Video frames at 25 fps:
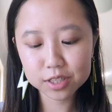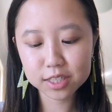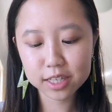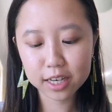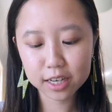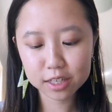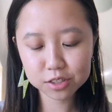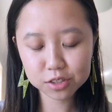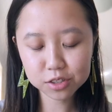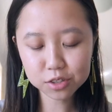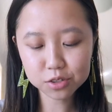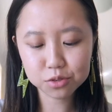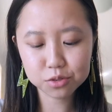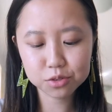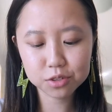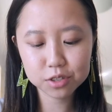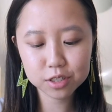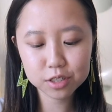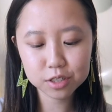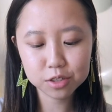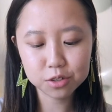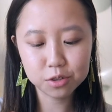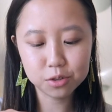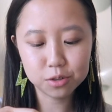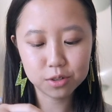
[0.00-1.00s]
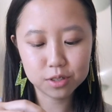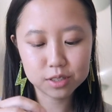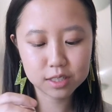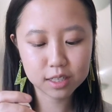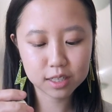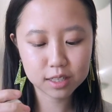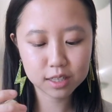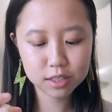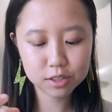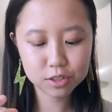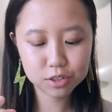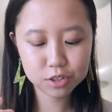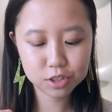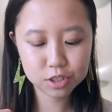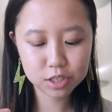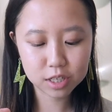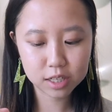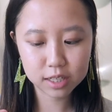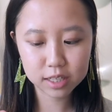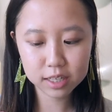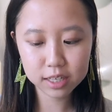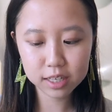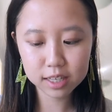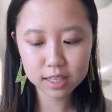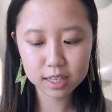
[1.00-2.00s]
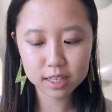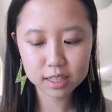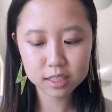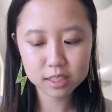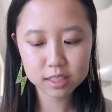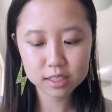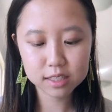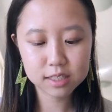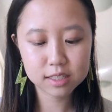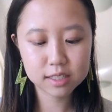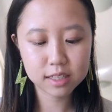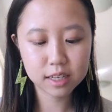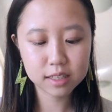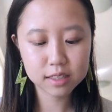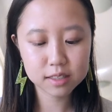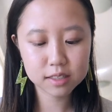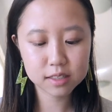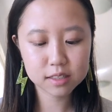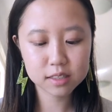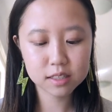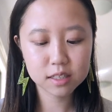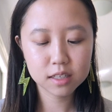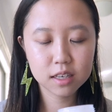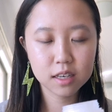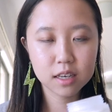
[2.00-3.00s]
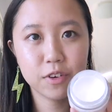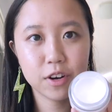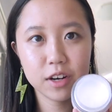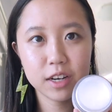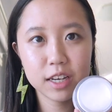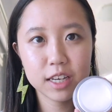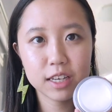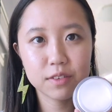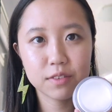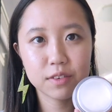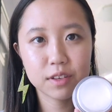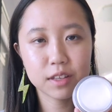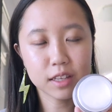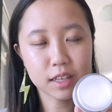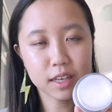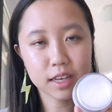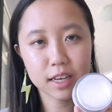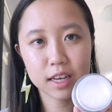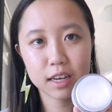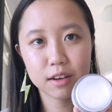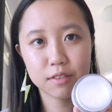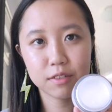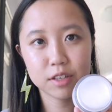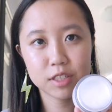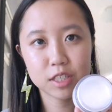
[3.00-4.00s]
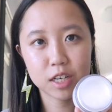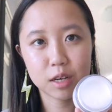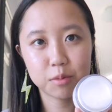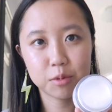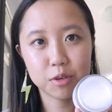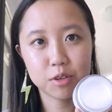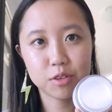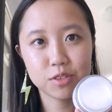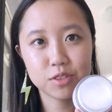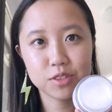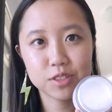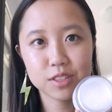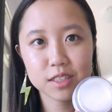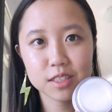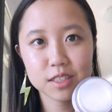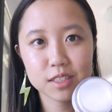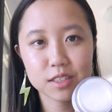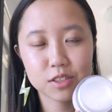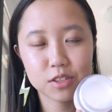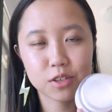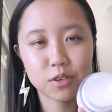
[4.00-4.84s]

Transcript: The texture is really cool. It's like this jelly that sets very evenly every time you use it.